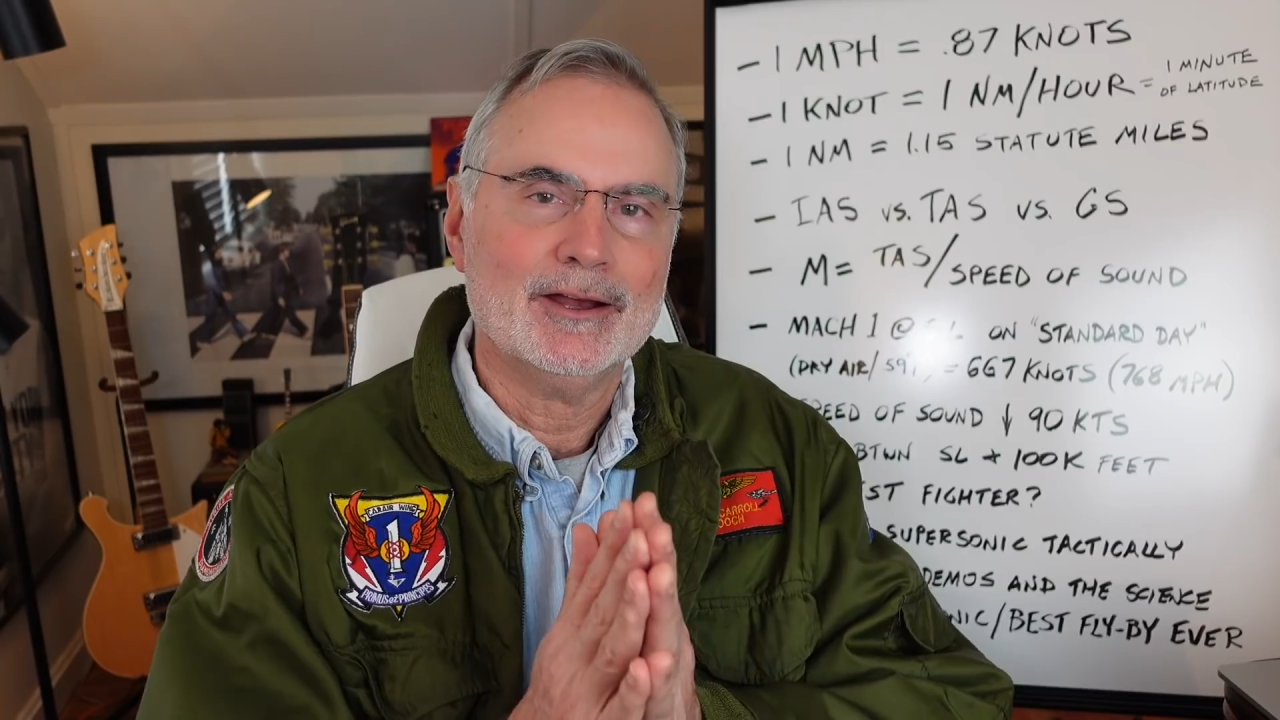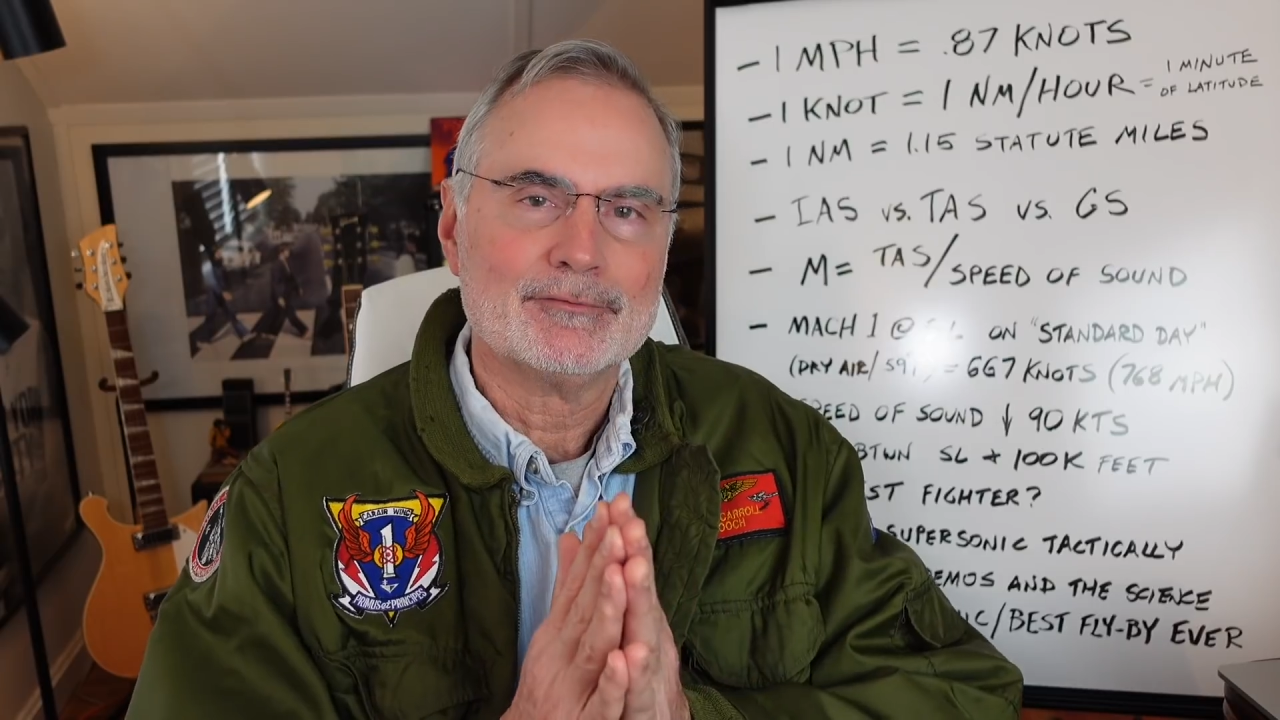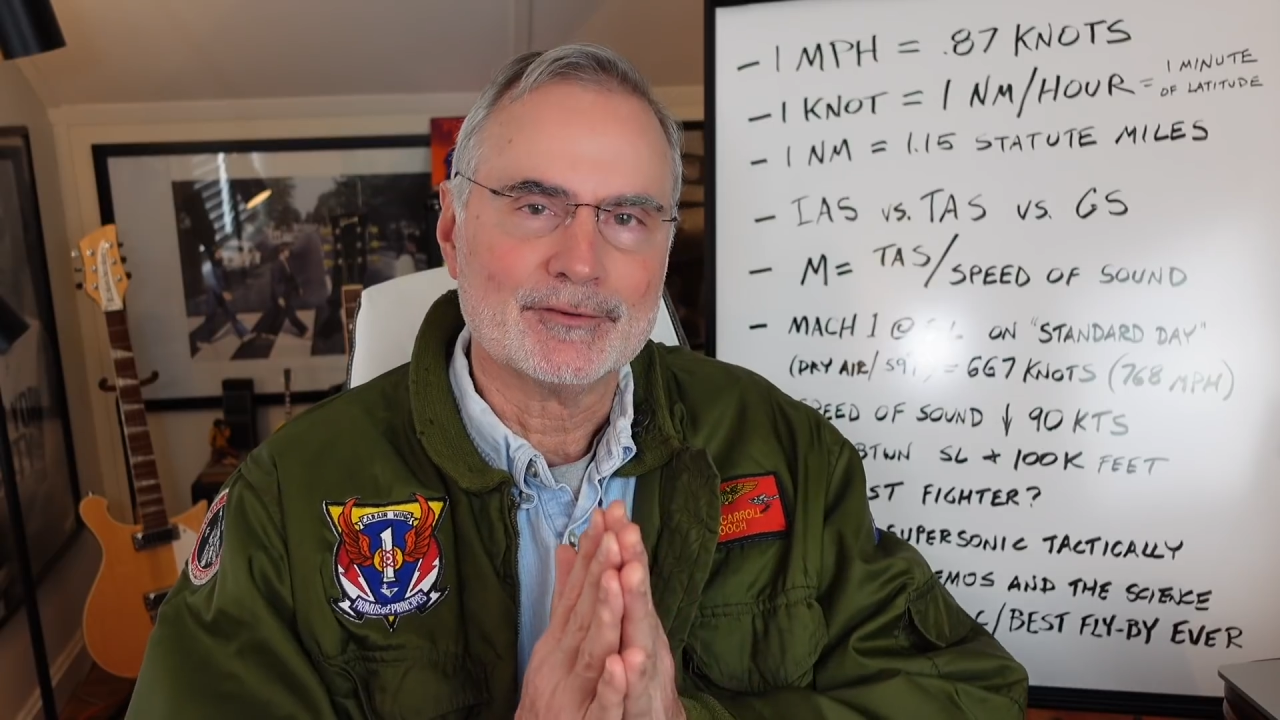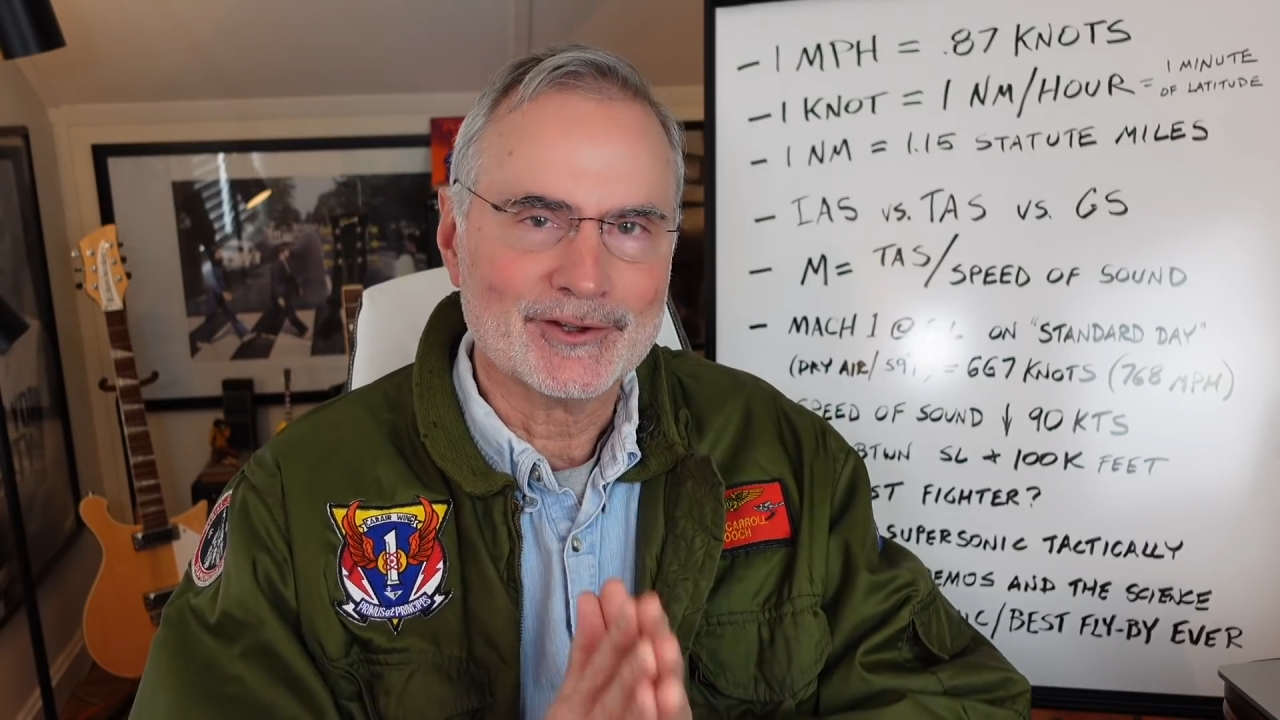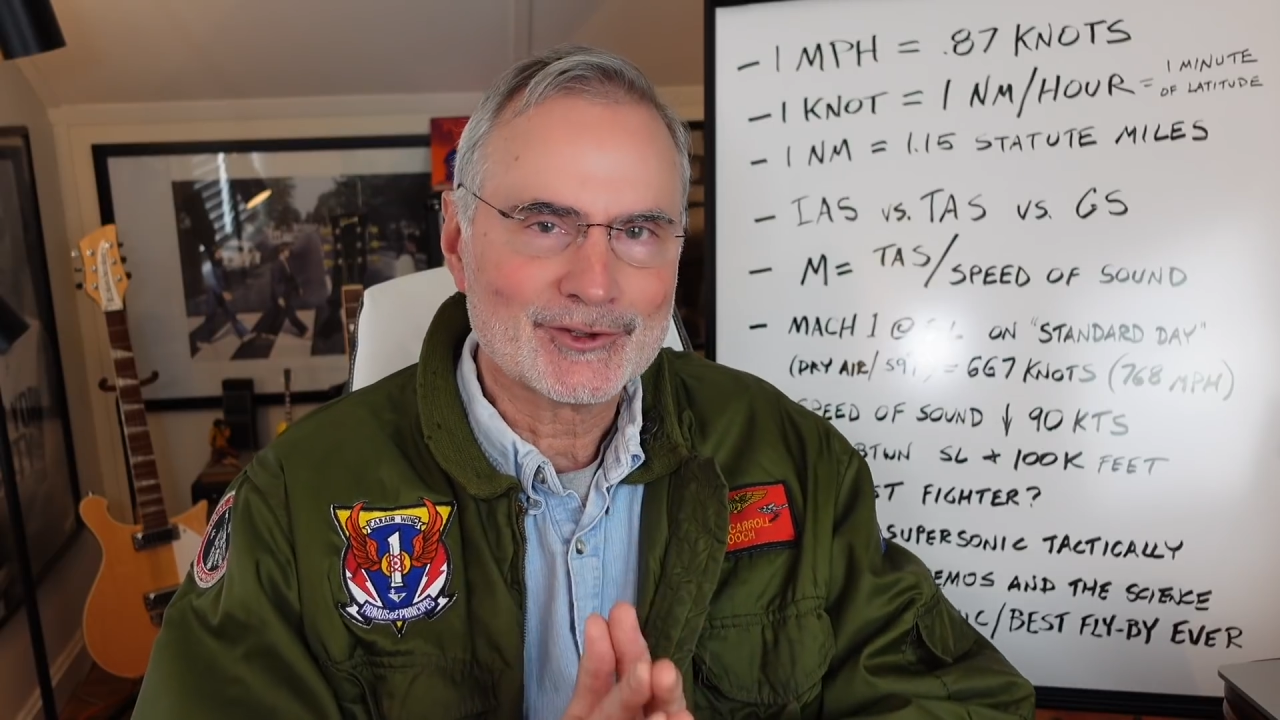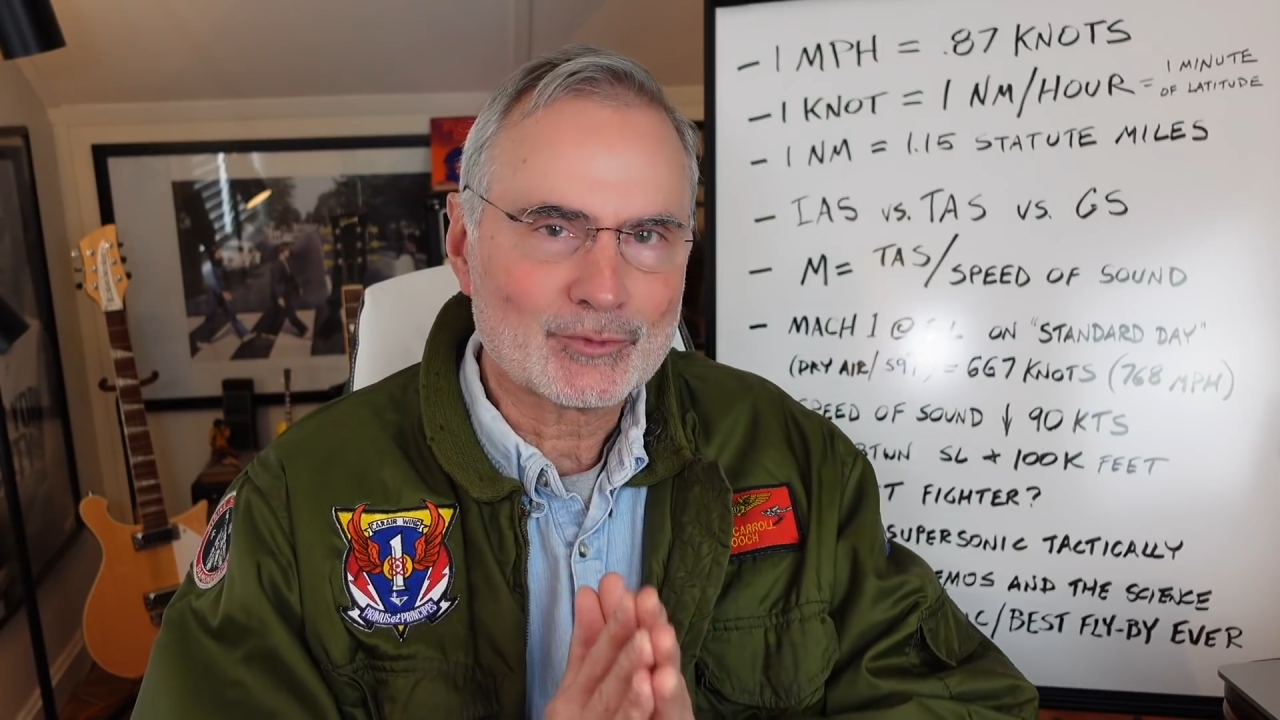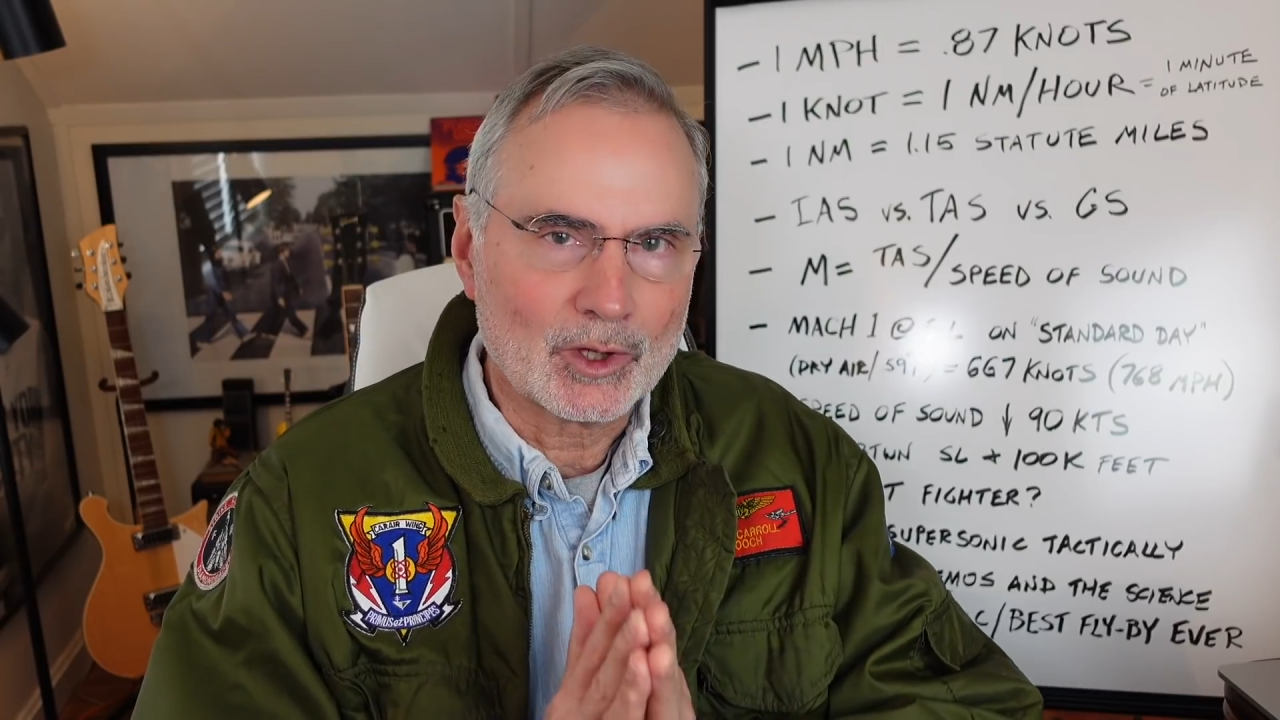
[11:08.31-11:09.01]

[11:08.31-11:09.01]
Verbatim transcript: for this